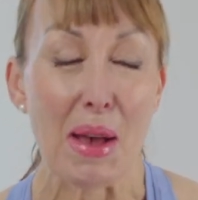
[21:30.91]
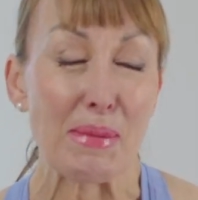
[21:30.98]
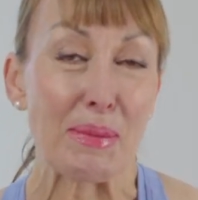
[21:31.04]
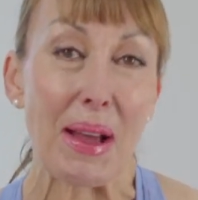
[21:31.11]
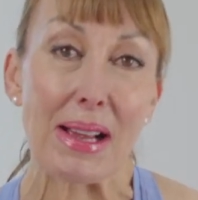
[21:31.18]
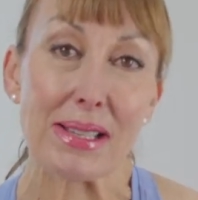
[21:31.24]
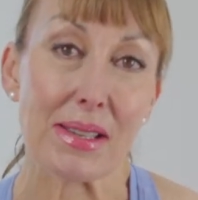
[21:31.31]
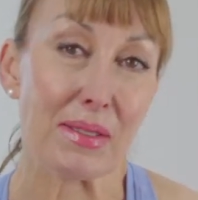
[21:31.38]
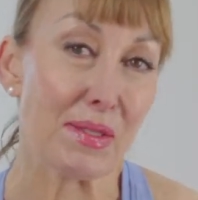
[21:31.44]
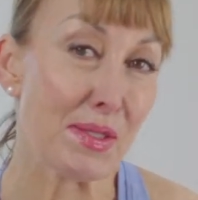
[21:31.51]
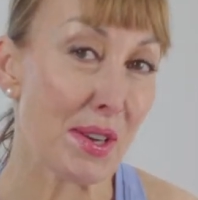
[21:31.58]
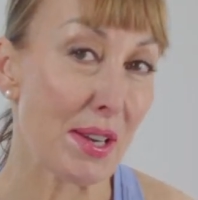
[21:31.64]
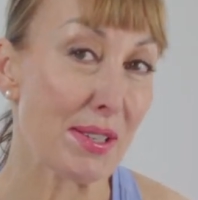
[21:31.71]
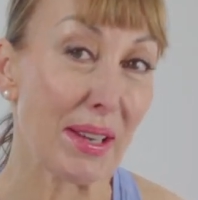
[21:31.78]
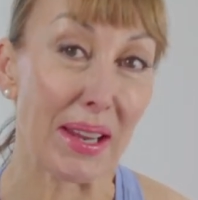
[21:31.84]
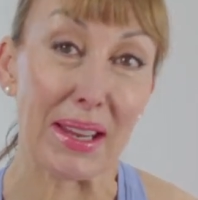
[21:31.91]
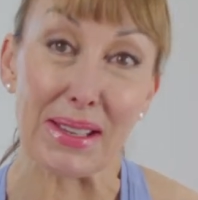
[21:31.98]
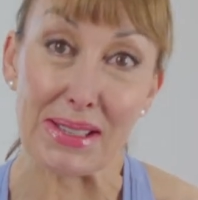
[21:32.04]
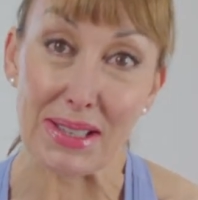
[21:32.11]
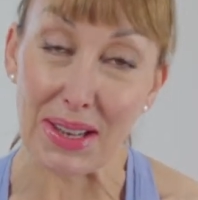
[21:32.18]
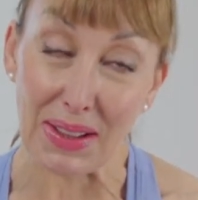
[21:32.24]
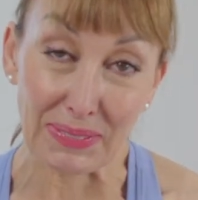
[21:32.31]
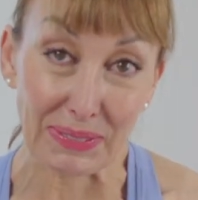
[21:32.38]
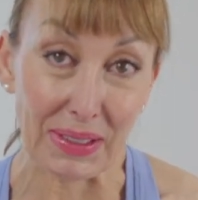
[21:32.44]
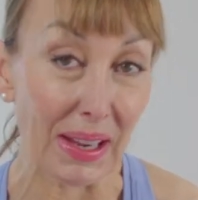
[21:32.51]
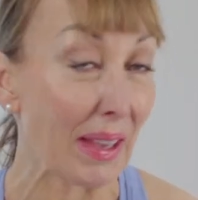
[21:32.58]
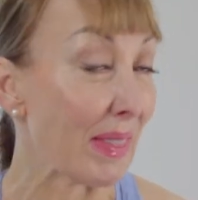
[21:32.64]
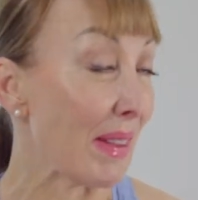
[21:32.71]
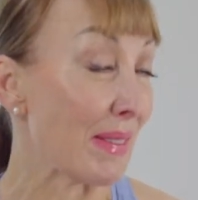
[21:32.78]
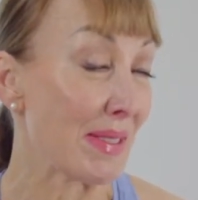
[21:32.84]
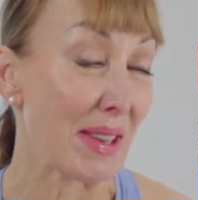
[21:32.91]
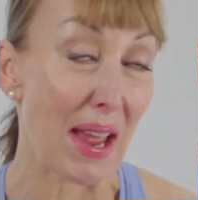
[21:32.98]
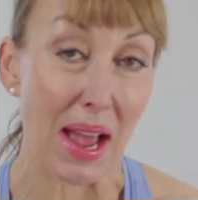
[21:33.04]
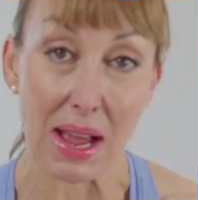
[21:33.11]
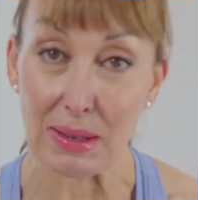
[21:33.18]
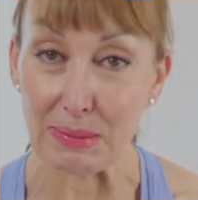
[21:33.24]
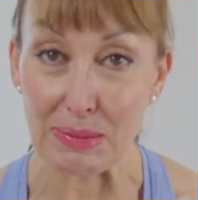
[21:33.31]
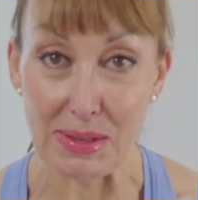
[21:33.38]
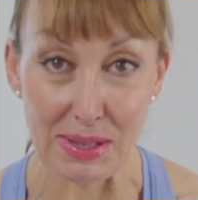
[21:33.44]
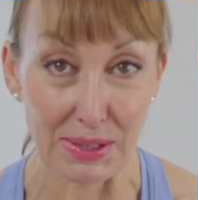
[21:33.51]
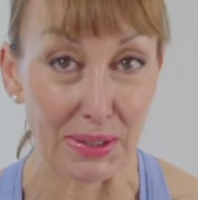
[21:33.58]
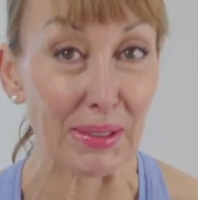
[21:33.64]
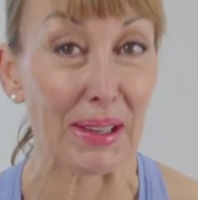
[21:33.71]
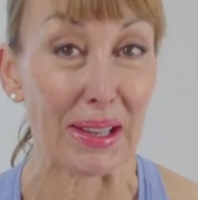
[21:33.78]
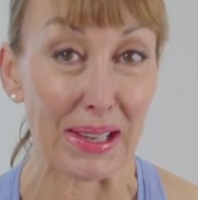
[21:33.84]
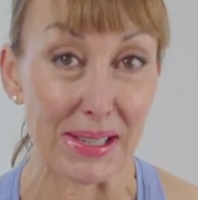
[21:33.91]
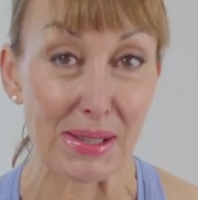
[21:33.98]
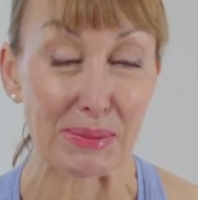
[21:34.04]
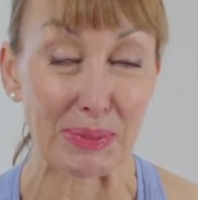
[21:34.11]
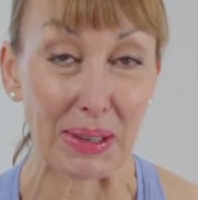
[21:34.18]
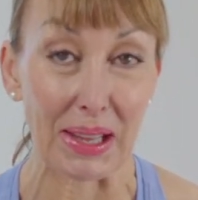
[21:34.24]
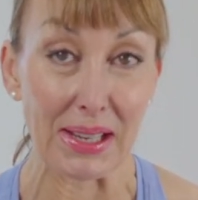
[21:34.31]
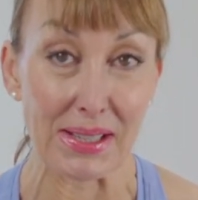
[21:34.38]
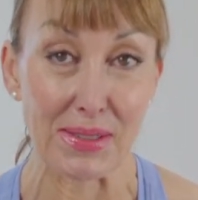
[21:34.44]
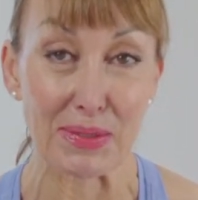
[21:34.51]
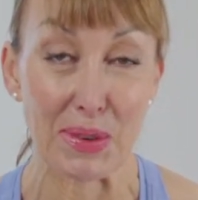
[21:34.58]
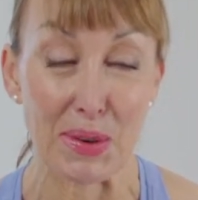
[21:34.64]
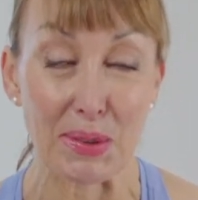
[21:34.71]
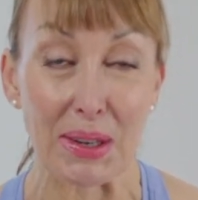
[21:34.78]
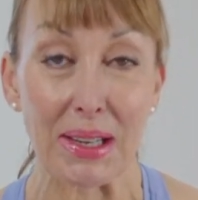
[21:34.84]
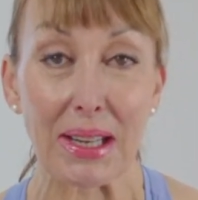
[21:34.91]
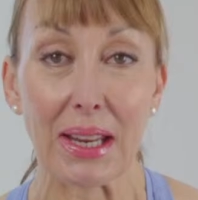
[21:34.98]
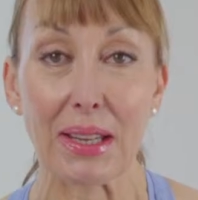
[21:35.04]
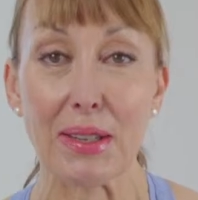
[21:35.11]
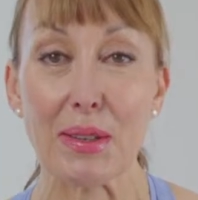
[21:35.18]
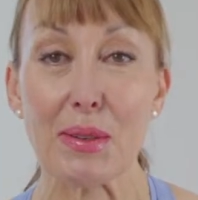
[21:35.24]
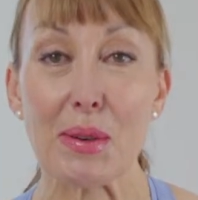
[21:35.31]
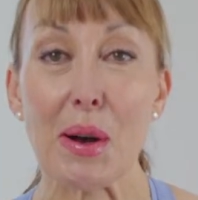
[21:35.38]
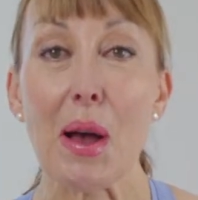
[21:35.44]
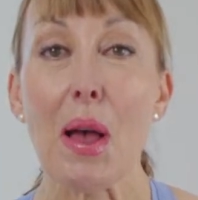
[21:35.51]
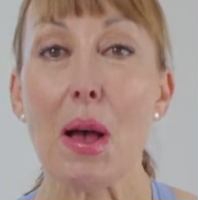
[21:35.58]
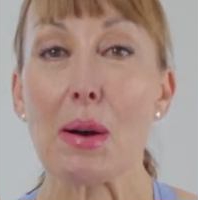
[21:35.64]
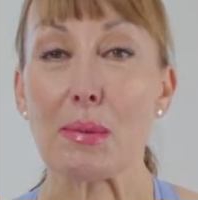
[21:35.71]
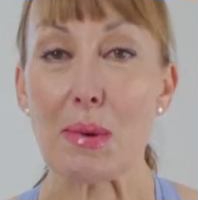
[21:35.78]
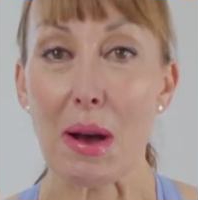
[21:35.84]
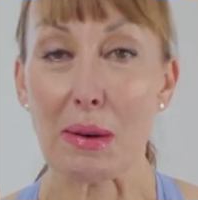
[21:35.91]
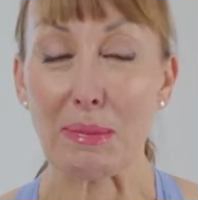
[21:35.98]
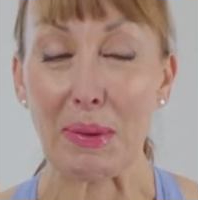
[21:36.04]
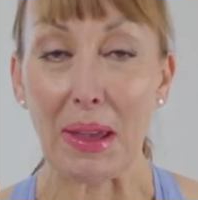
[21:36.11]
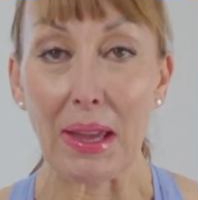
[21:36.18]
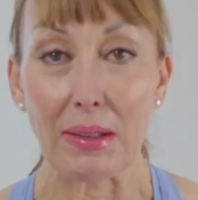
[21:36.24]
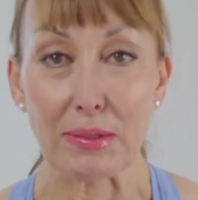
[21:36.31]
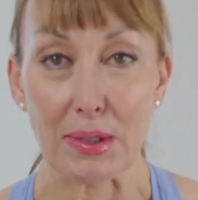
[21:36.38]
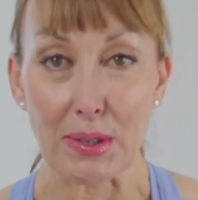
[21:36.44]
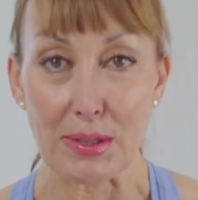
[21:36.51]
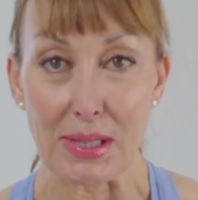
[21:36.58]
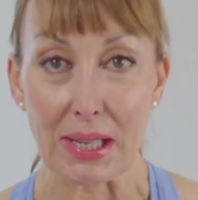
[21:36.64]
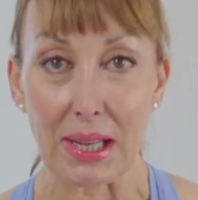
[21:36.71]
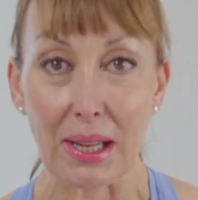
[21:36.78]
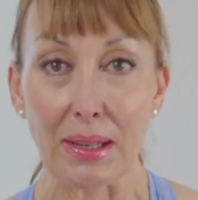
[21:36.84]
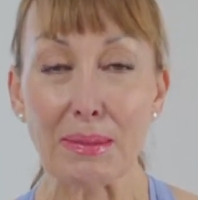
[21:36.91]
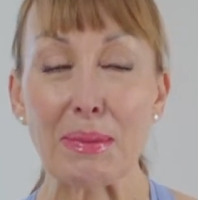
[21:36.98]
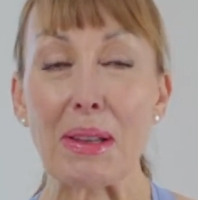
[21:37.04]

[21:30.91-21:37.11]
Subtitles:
Passive stretching is lovely and there absolutely is a place for it in your well-being routine.